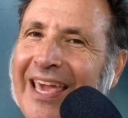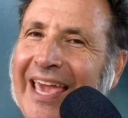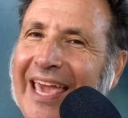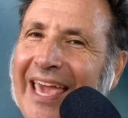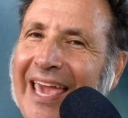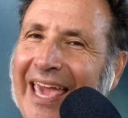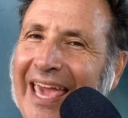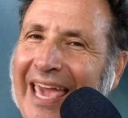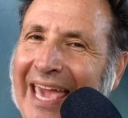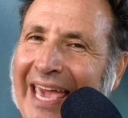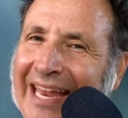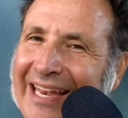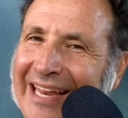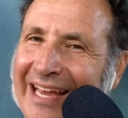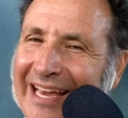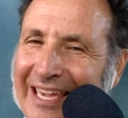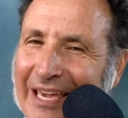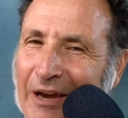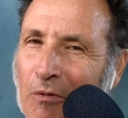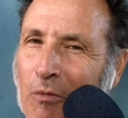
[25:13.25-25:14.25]
and I
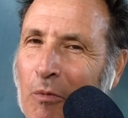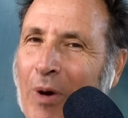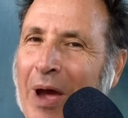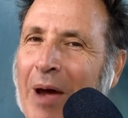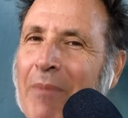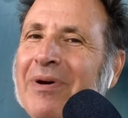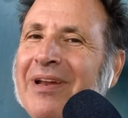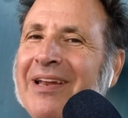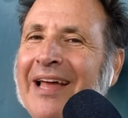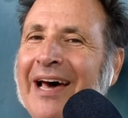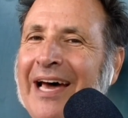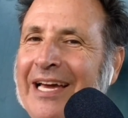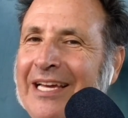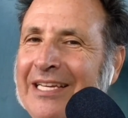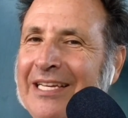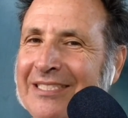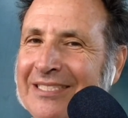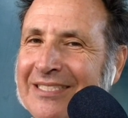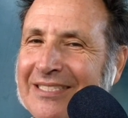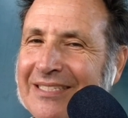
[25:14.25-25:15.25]
can
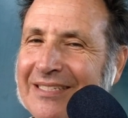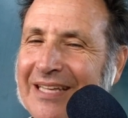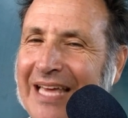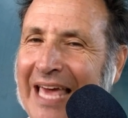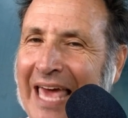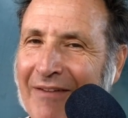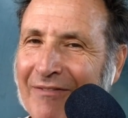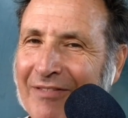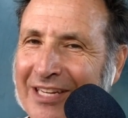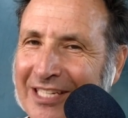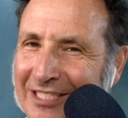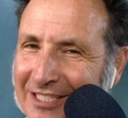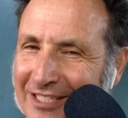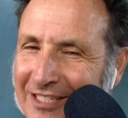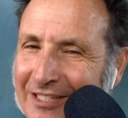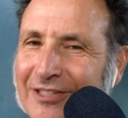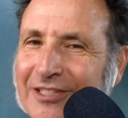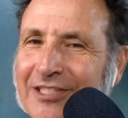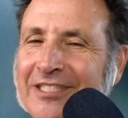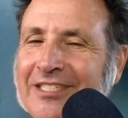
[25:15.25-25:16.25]
weaponize having a
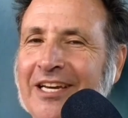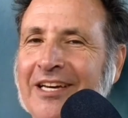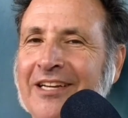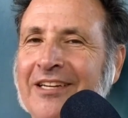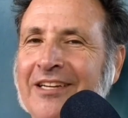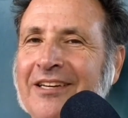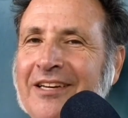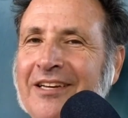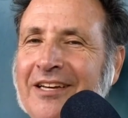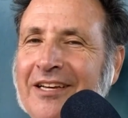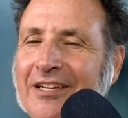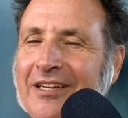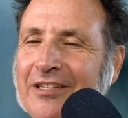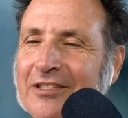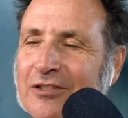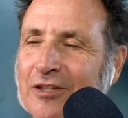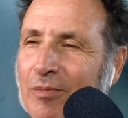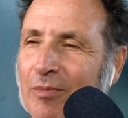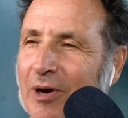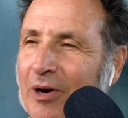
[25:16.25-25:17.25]
skill set.
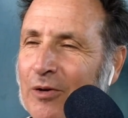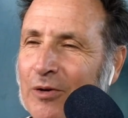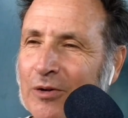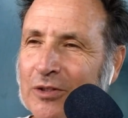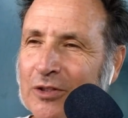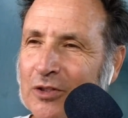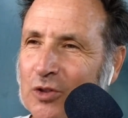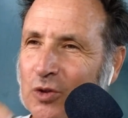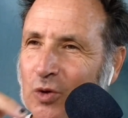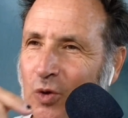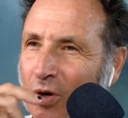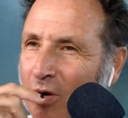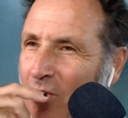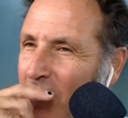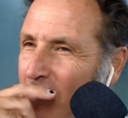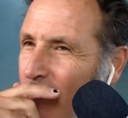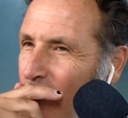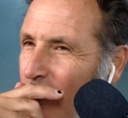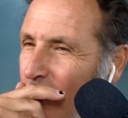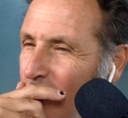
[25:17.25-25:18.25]
So my oldest daughter,
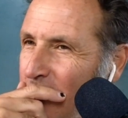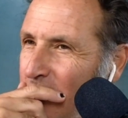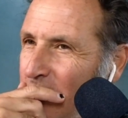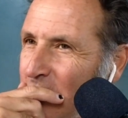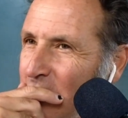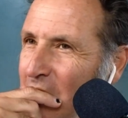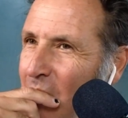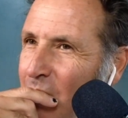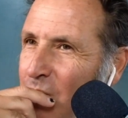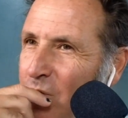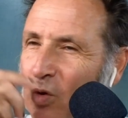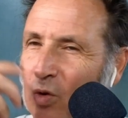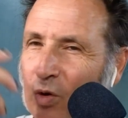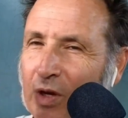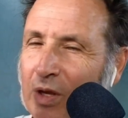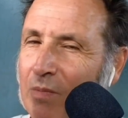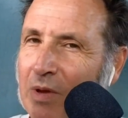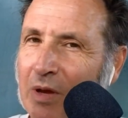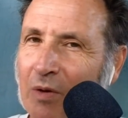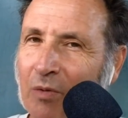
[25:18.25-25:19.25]
before she stopped talking to
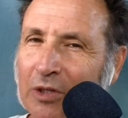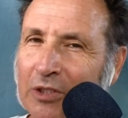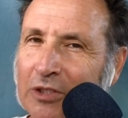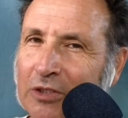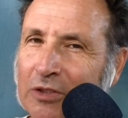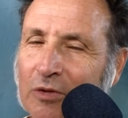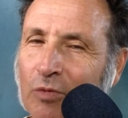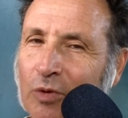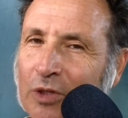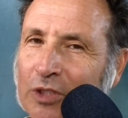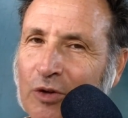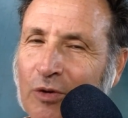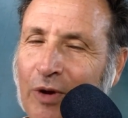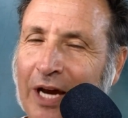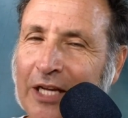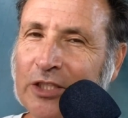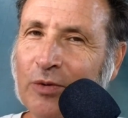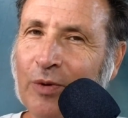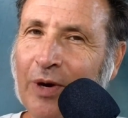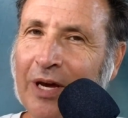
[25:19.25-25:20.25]
me, was
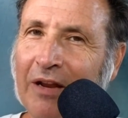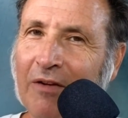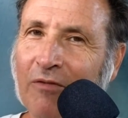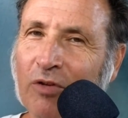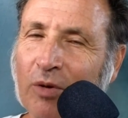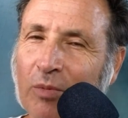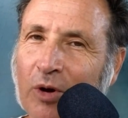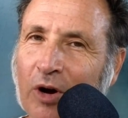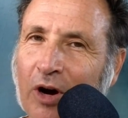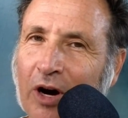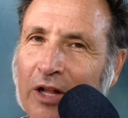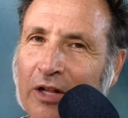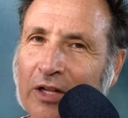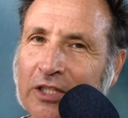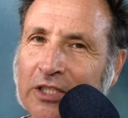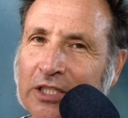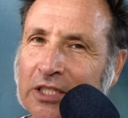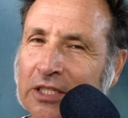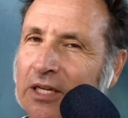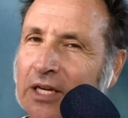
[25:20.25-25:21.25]
graduating from college,
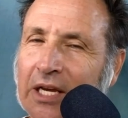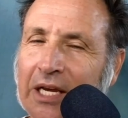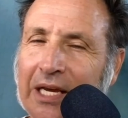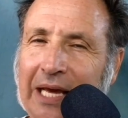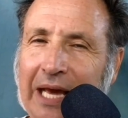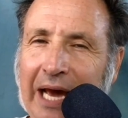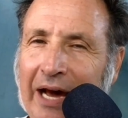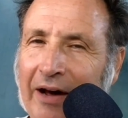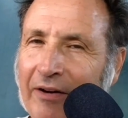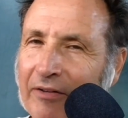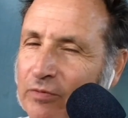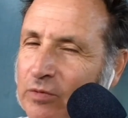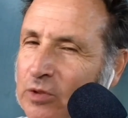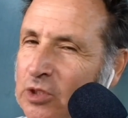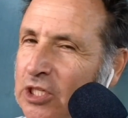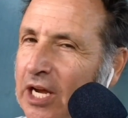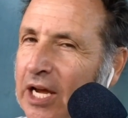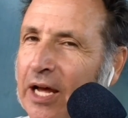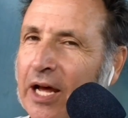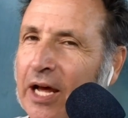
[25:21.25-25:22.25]
and
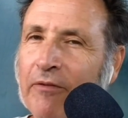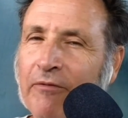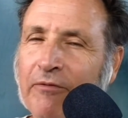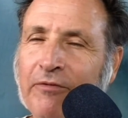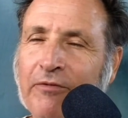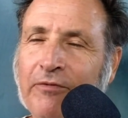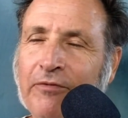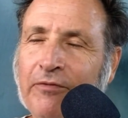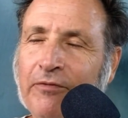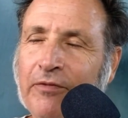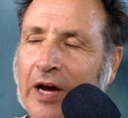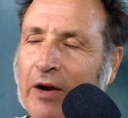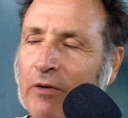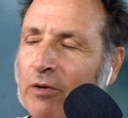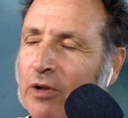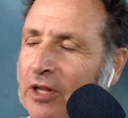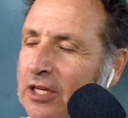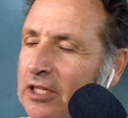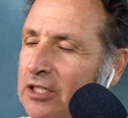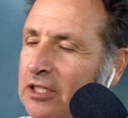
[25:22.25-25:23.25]
our
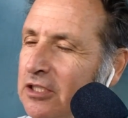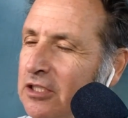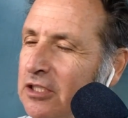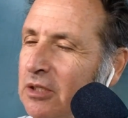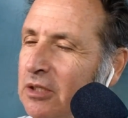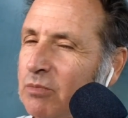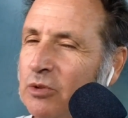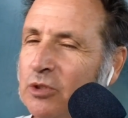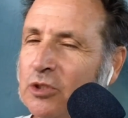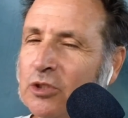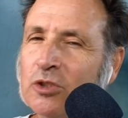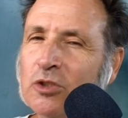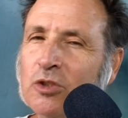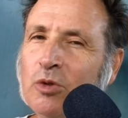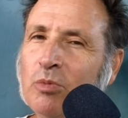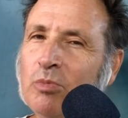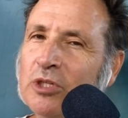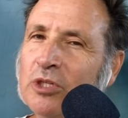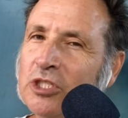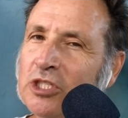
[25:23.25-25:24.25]
relationship was
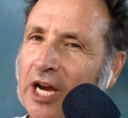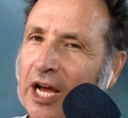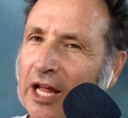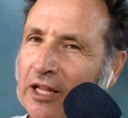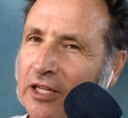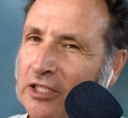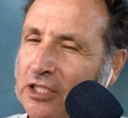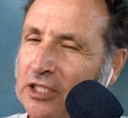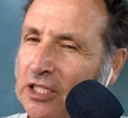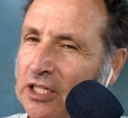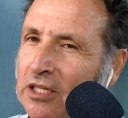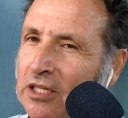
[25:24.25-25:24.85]
super challenging.